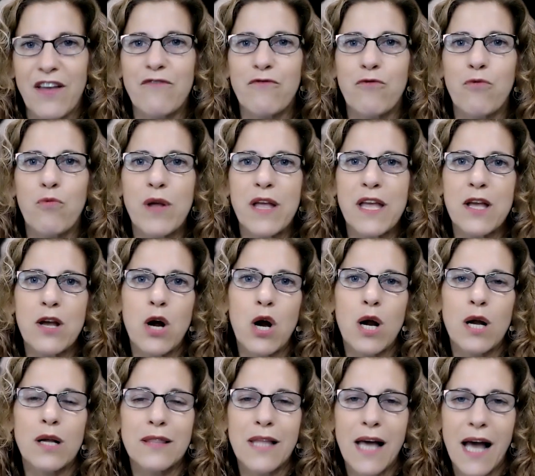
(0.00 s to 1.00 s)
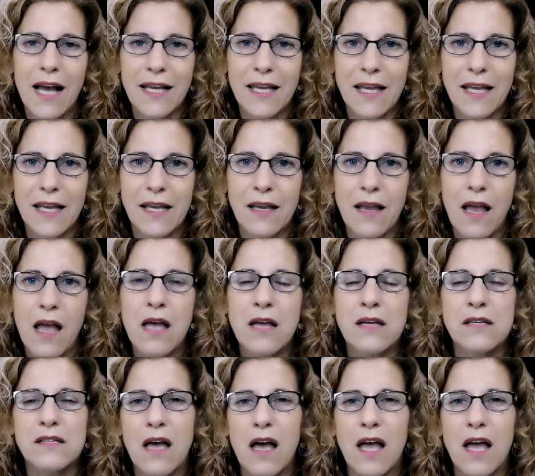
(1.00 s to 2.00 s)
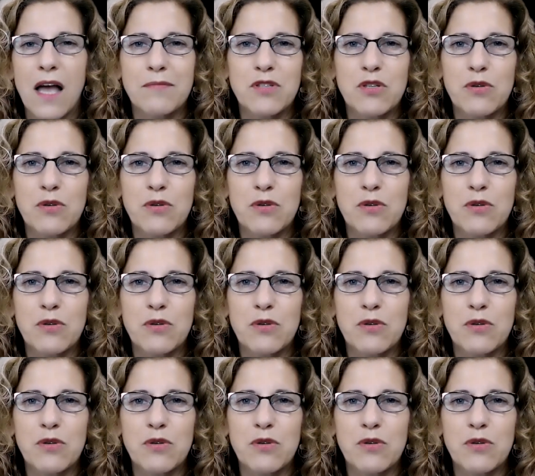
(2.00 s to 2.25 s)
if we are lacking time